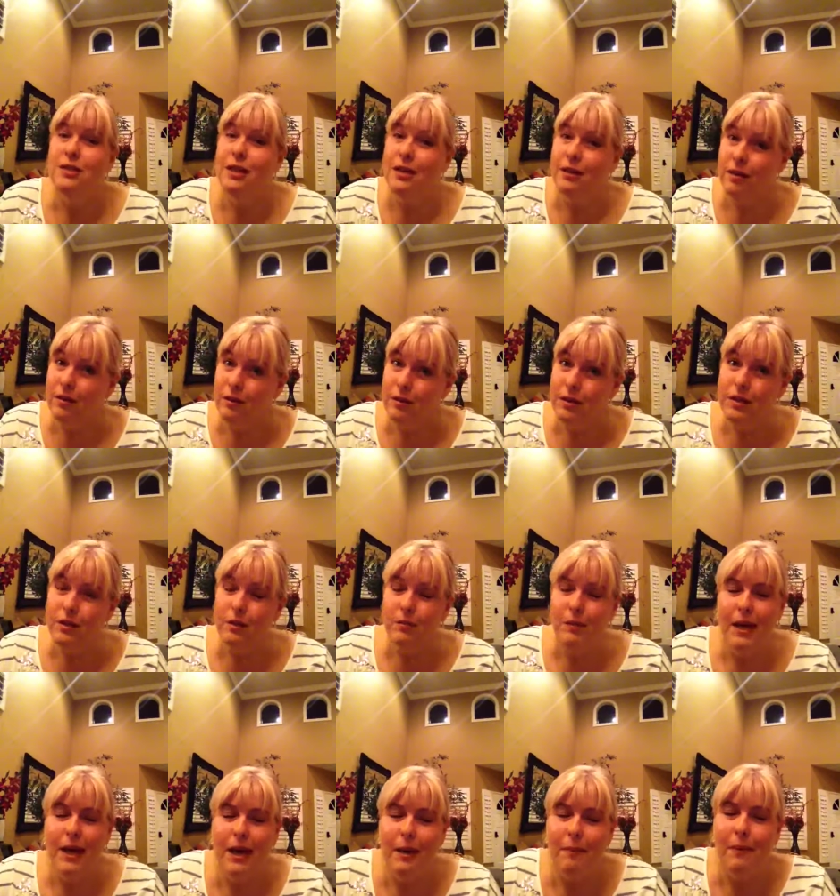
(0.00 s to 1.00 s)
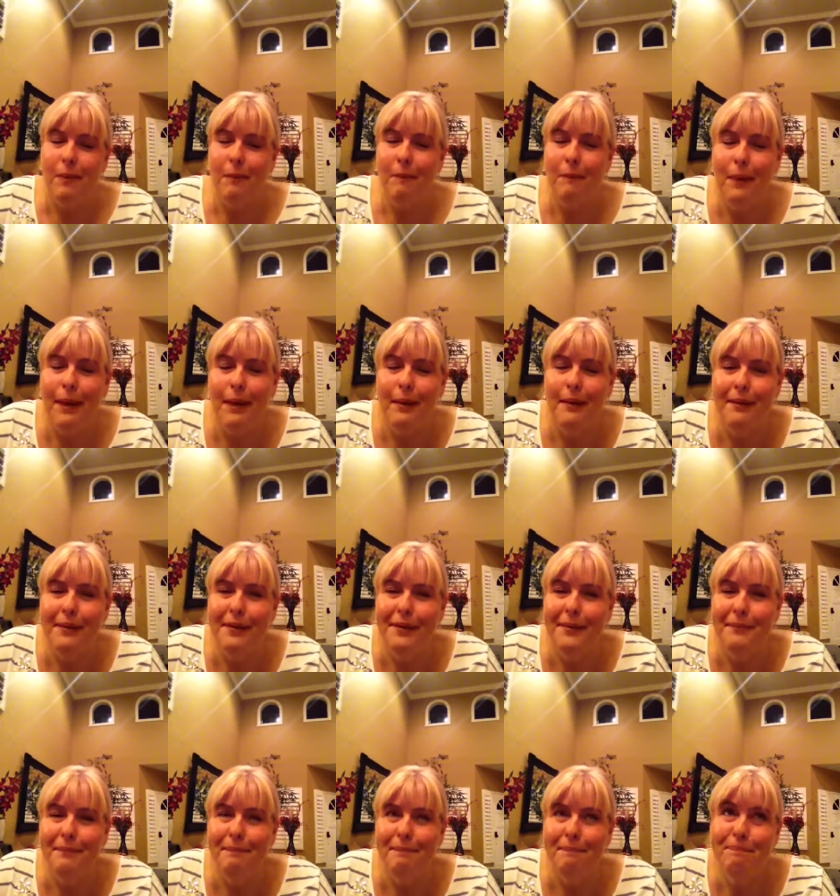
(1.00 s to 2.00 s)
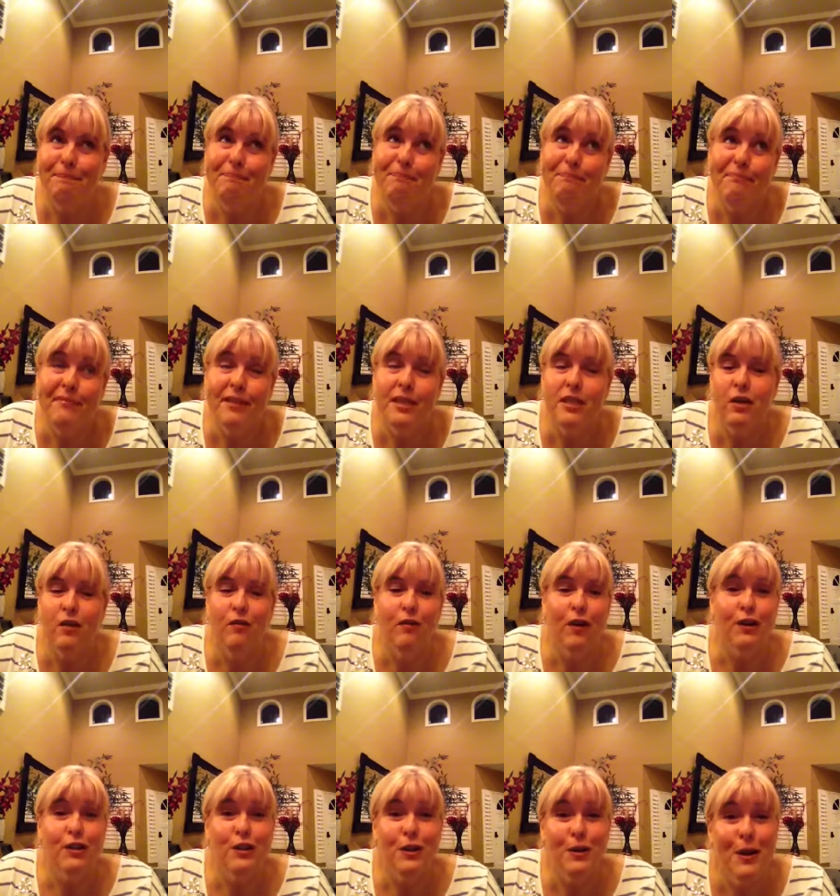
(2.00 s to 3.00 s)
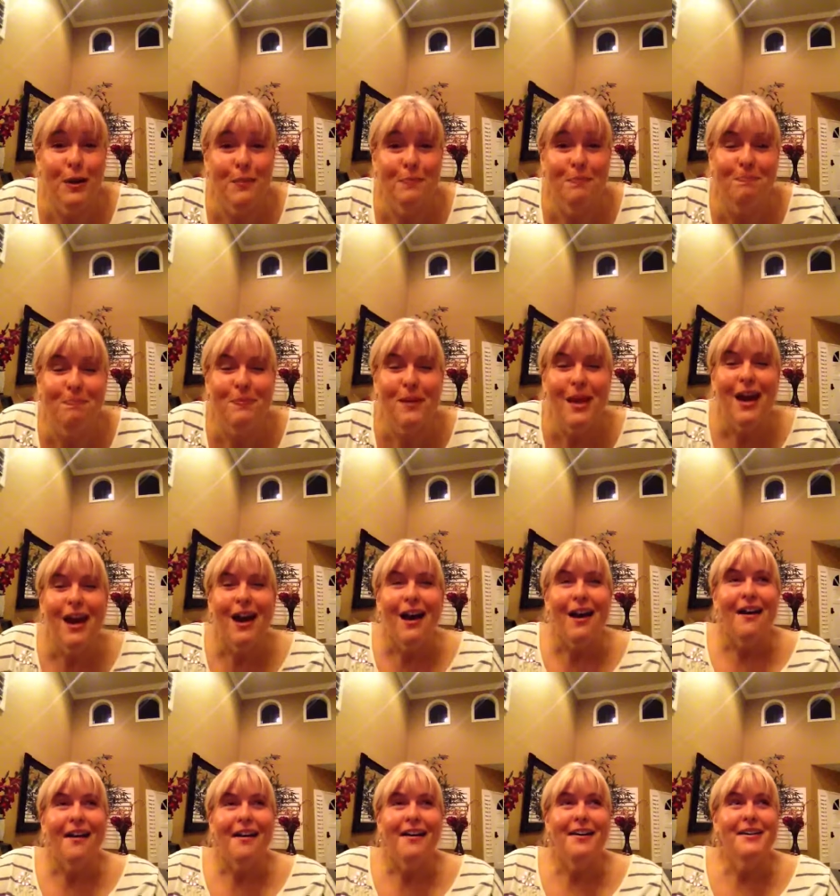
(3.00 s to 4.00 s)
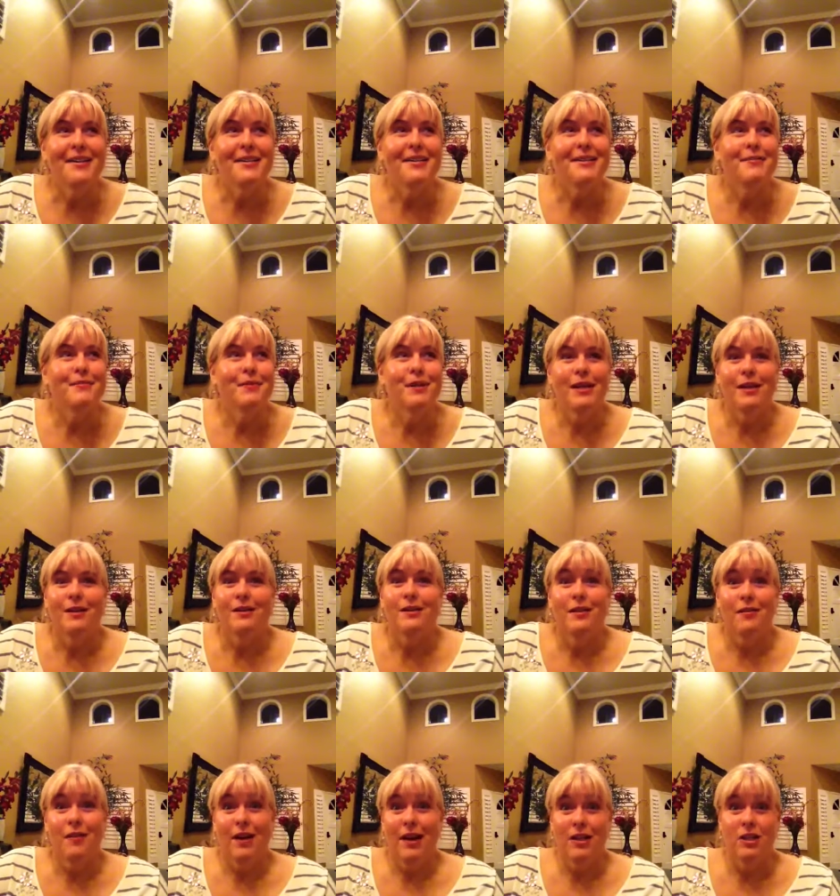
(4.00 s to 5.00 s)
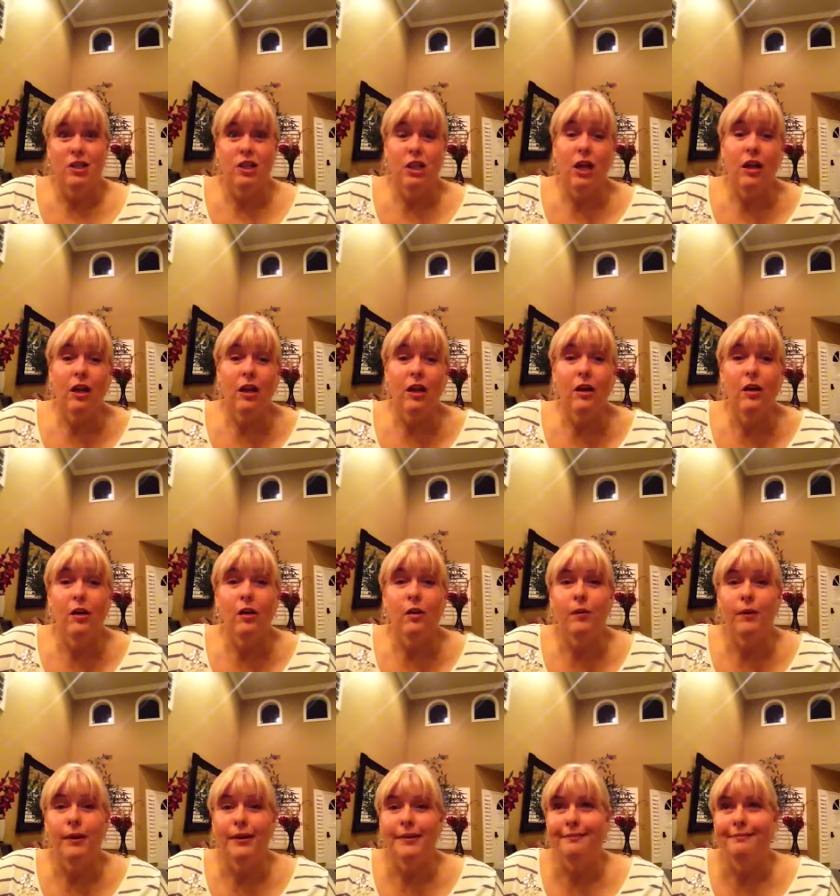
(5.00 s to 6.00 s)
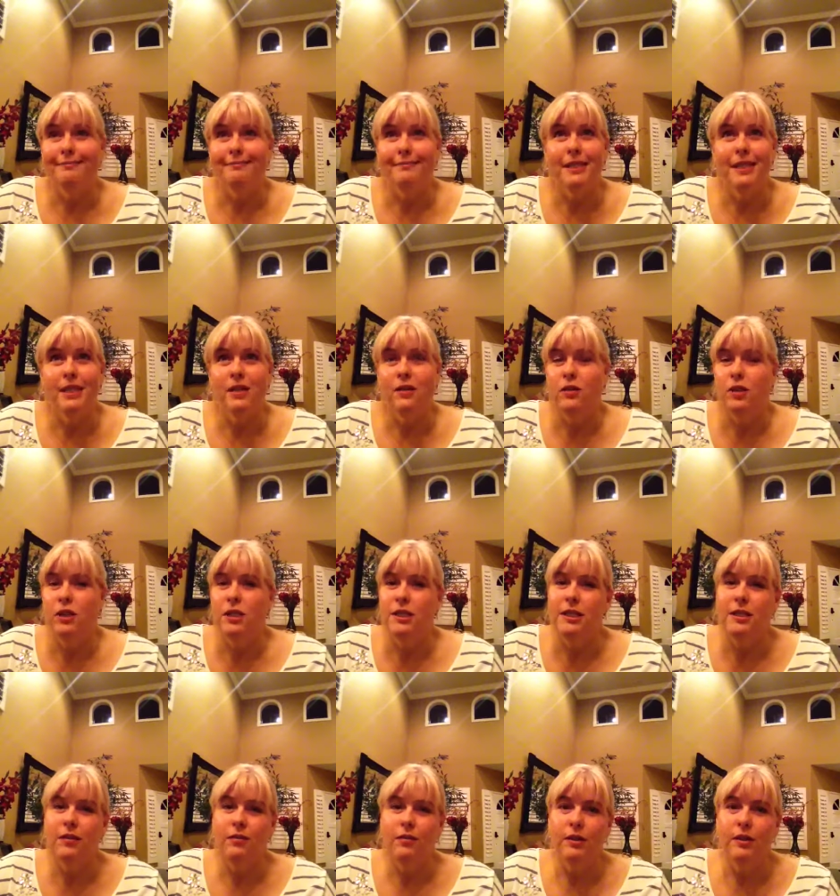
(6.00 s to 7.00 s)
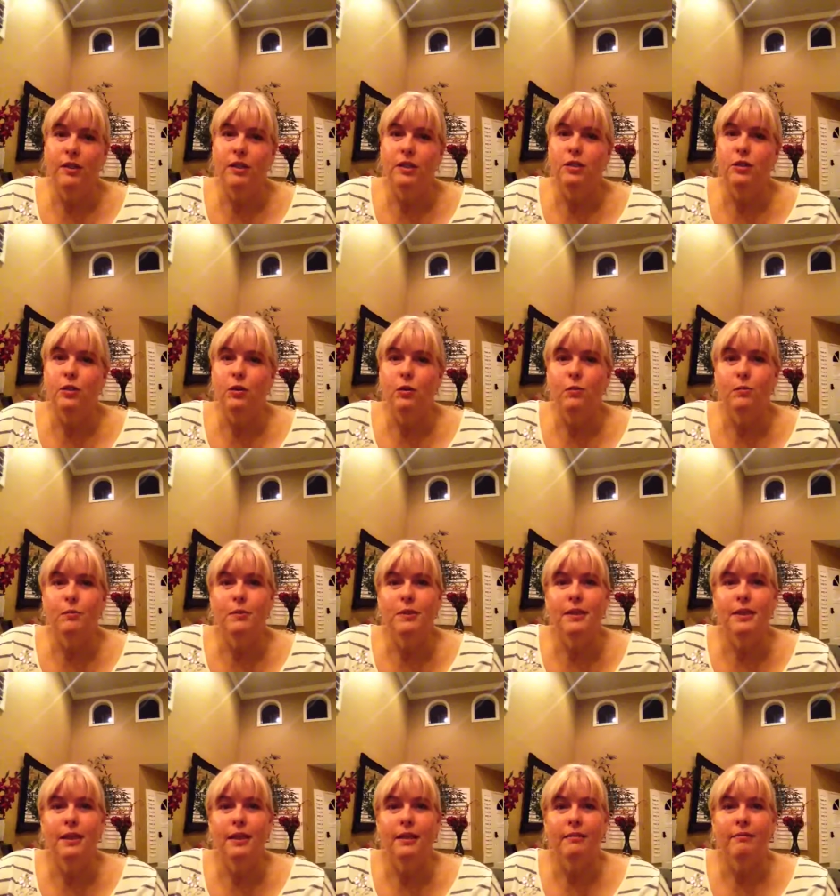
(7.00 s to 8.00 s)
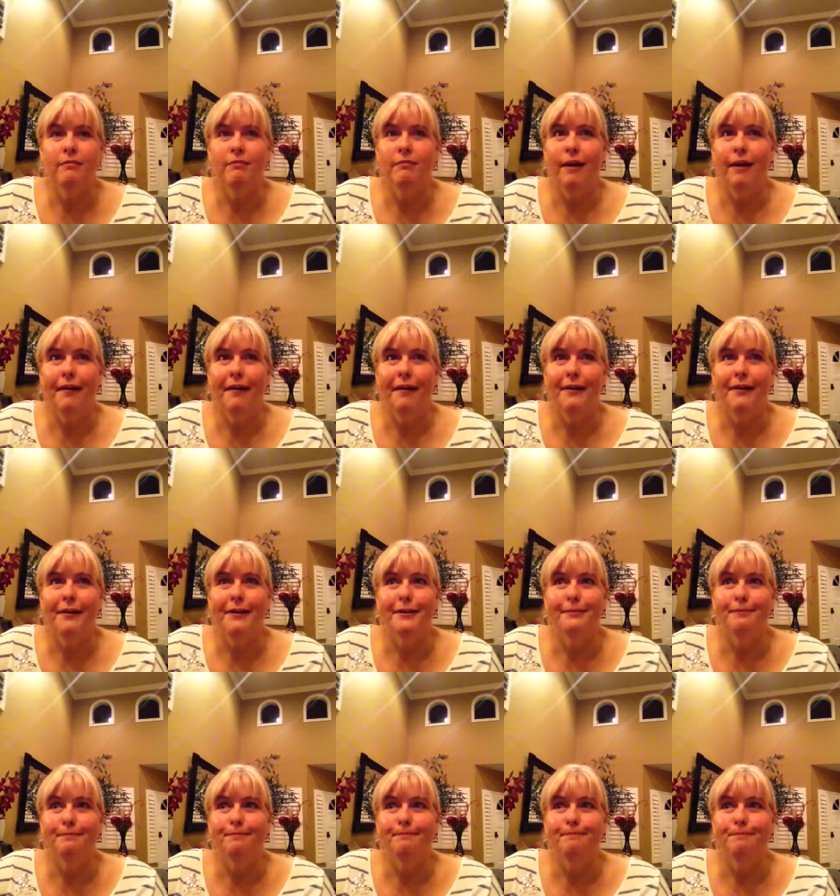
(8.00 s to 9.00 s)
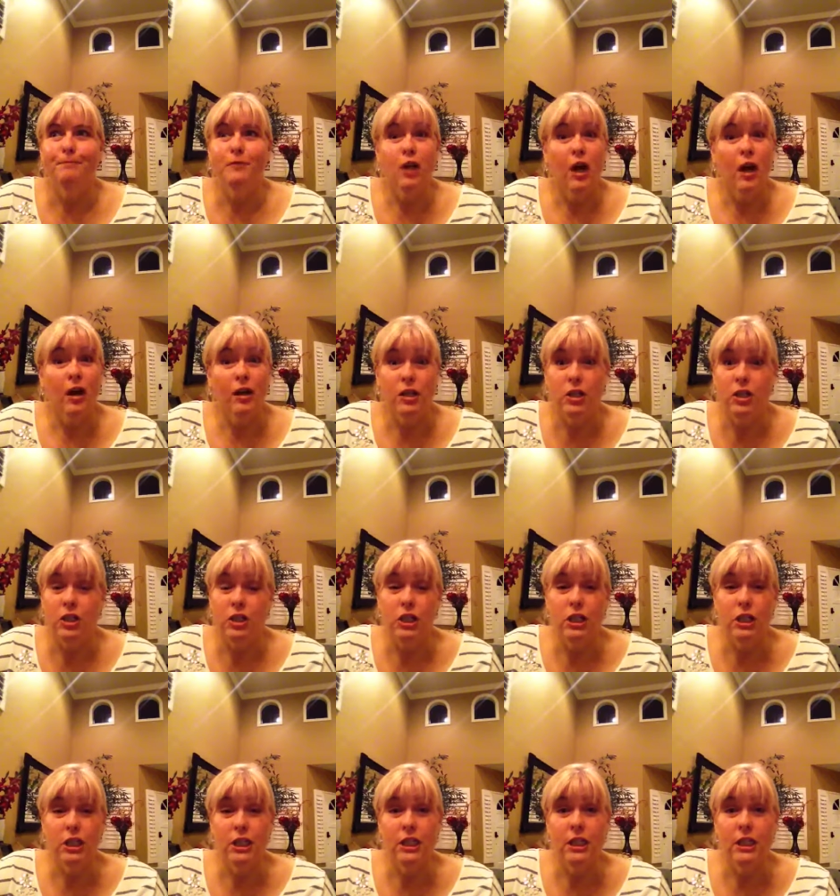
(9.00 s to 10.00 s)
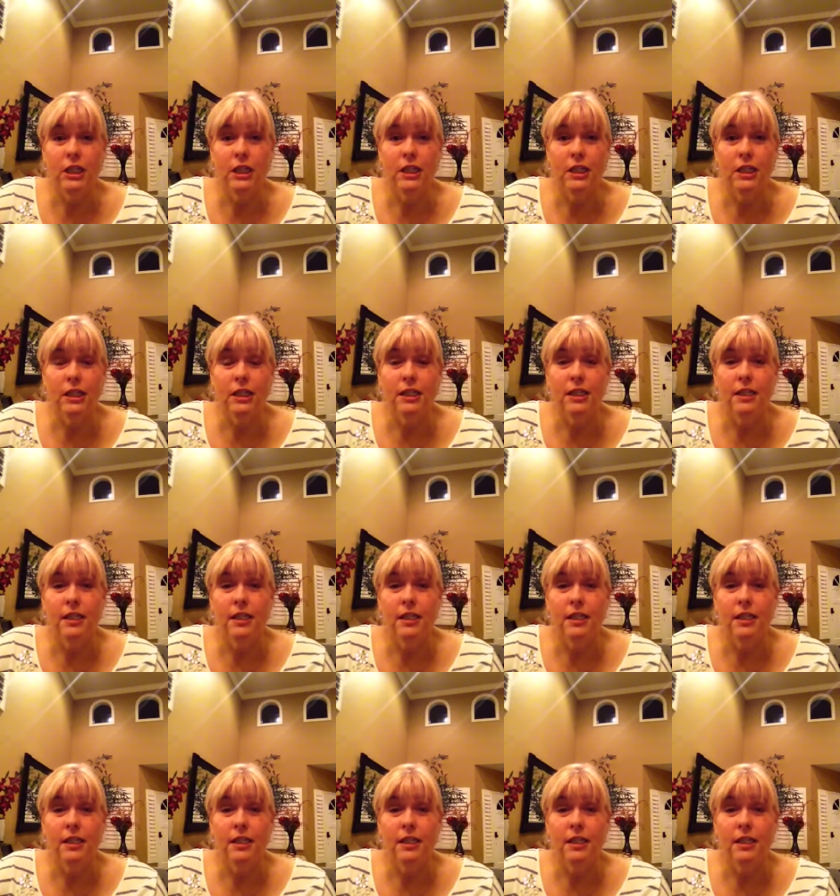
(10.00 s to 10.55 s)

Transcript: I know it still may happen, but um, so far so good. Um, what else? I've had Jello and you know just different soups and um, cottage cheese.